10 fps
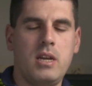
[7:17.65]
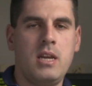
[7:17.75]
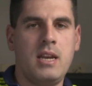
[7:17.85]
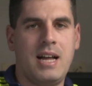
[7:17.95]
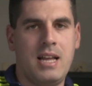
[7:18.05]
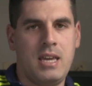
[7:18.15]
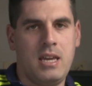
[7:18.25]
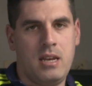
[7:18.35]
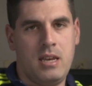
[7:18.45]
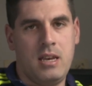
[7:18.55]

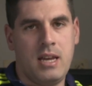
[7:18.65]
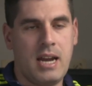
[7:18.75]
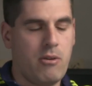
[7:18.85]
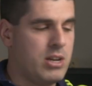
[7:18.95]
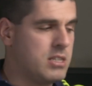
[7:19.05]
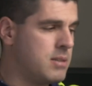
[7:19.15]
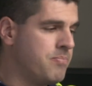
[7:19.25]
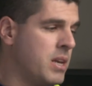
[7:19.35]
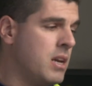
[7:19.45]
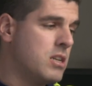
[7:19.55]
in high-res.
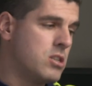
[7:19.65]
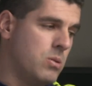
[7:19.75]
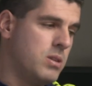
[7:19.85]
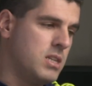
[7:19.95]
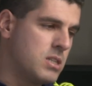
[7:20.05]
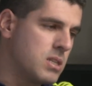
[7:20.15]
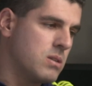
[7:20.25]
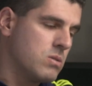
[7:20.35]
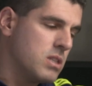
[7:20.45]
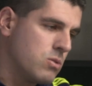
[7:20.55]
So this
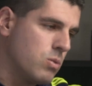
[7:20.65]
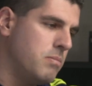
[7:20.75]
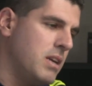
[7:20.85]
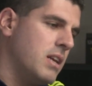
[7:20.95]
would be